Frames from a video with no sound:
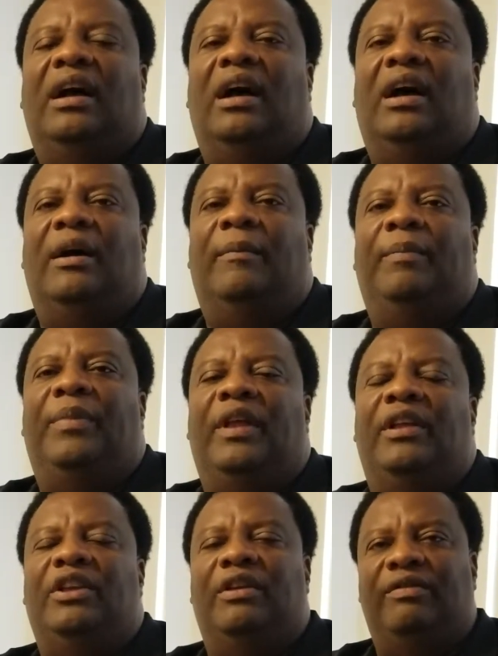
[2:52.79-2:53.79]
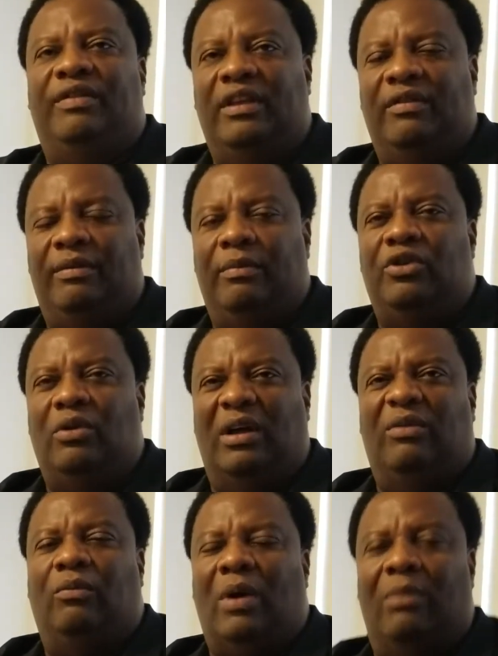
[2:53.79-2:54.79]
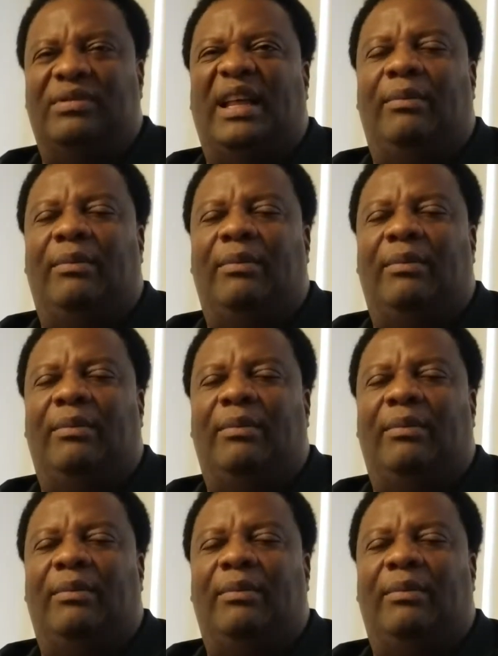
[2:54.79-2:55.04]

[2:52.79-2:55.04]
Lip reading: I was